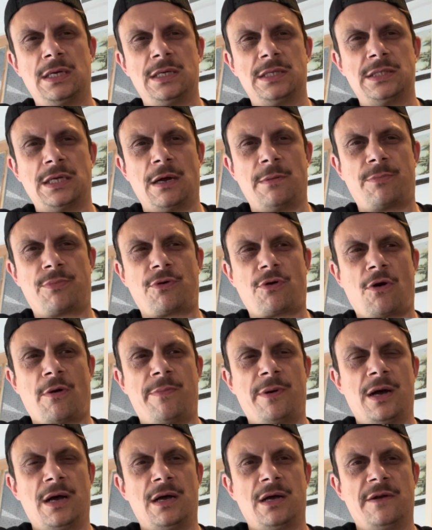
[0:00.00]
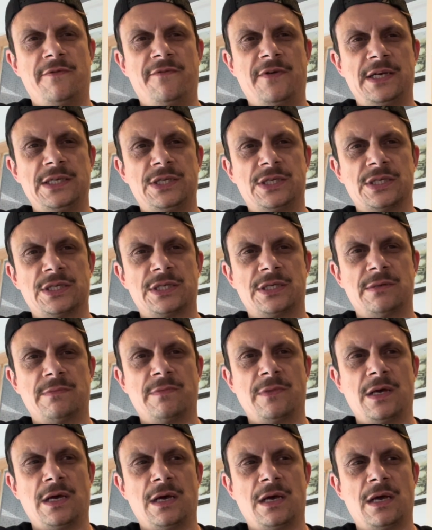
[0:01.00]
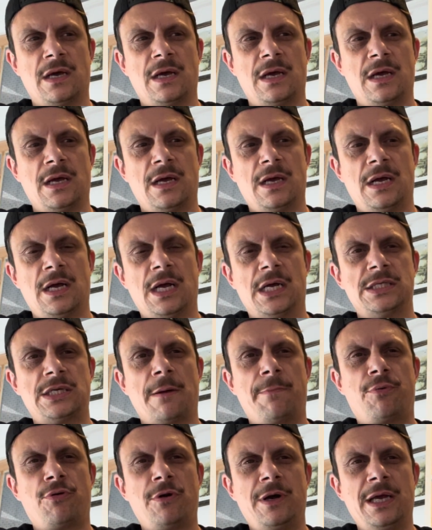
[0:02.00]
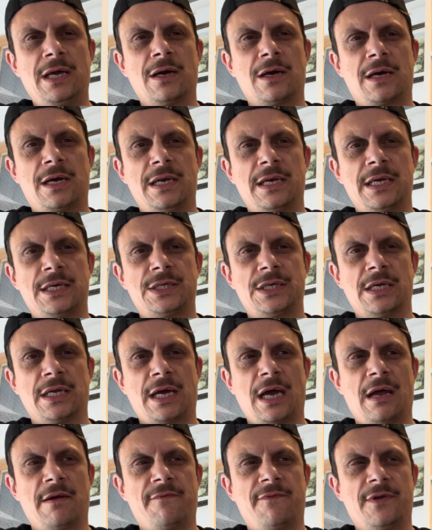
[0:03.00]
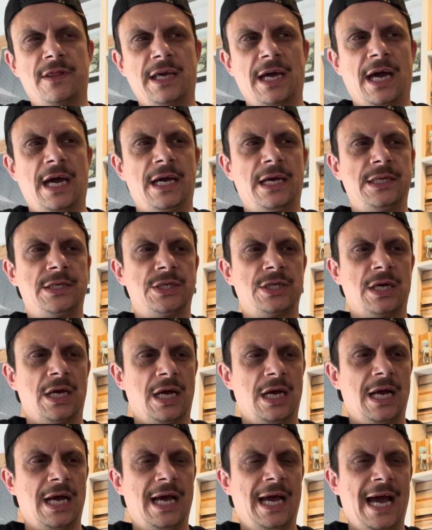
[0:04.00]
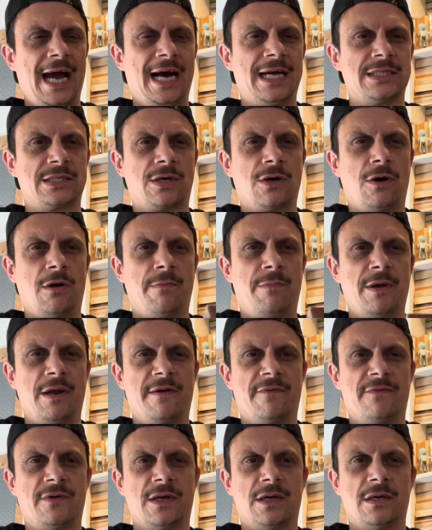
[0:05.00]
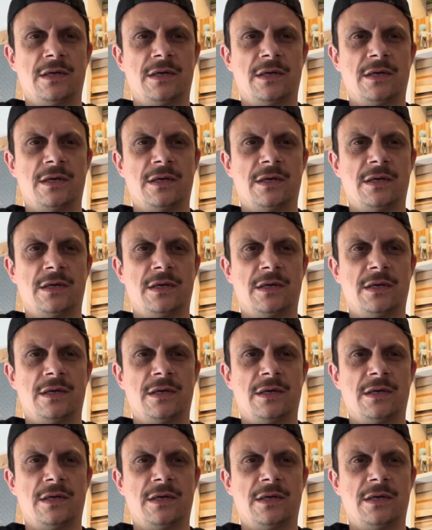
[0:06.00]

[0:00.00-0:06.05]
So proper adventuresome there. So pretty good condition again for the age. It has got a bit of a